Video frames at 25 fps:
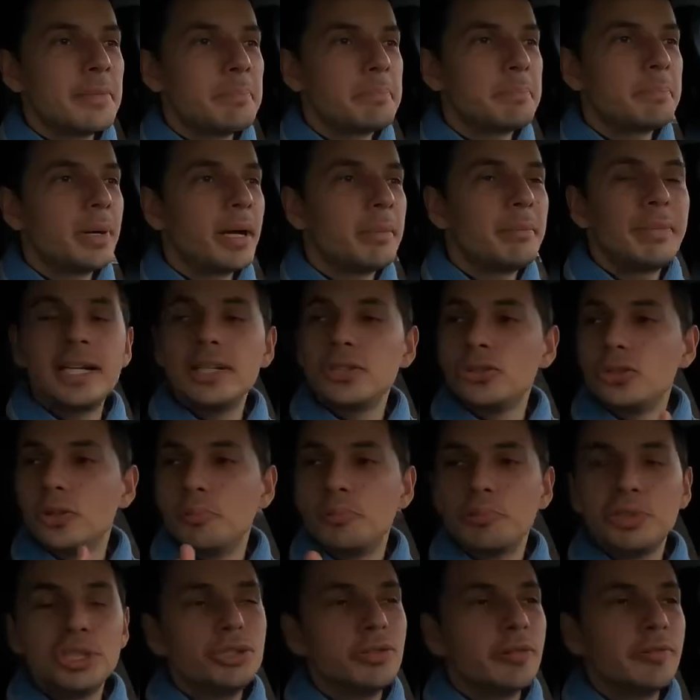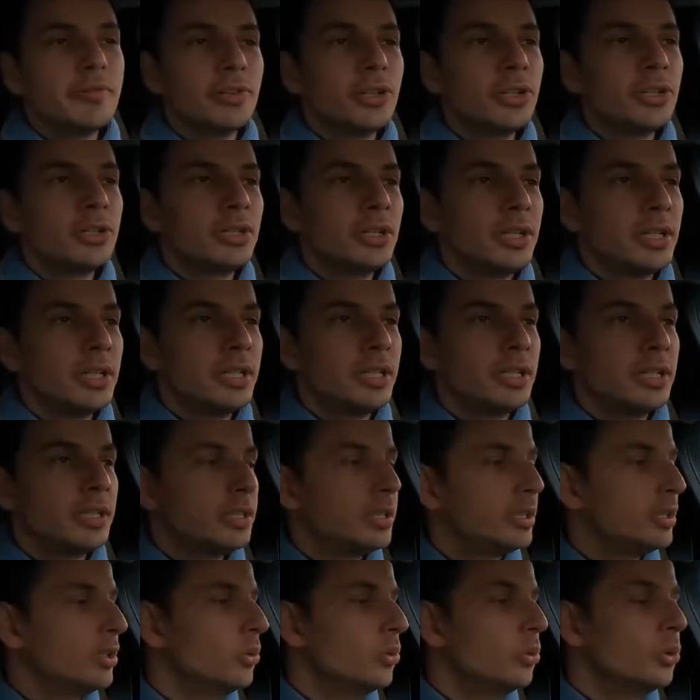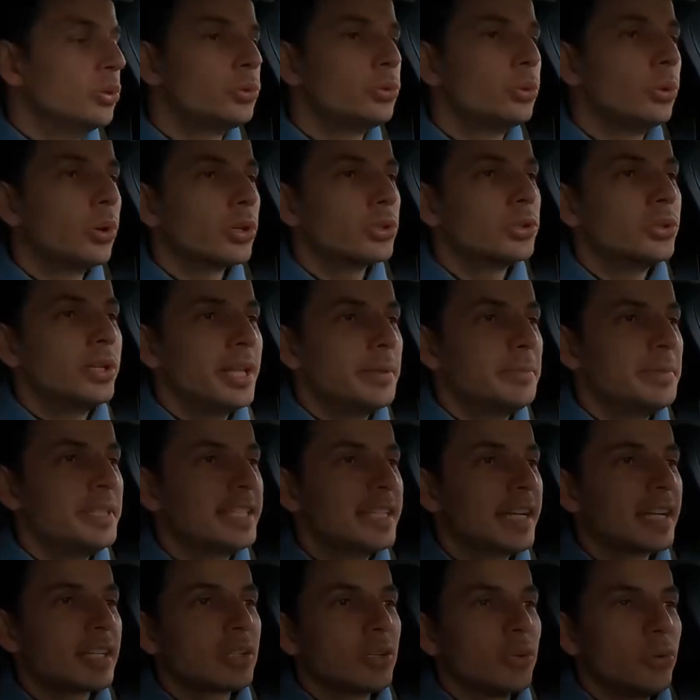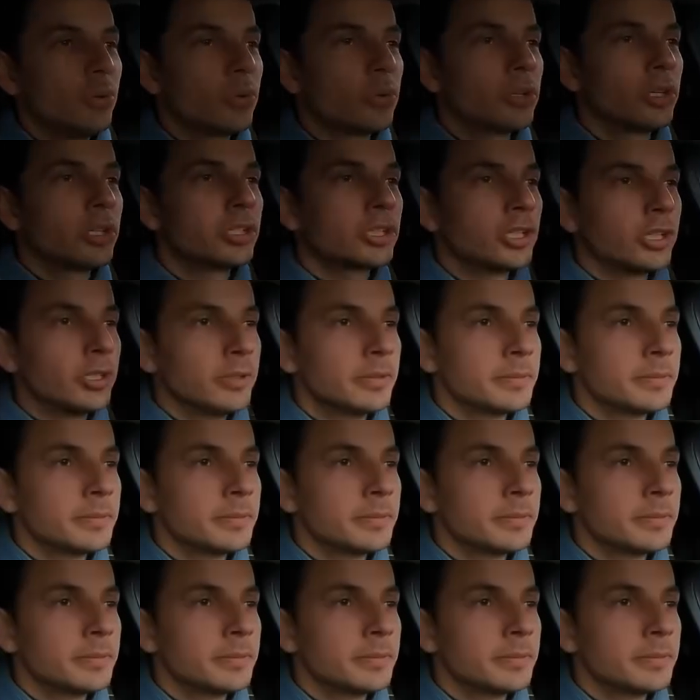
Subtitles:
quite a bit of wind noise around the cabin. You can hear it.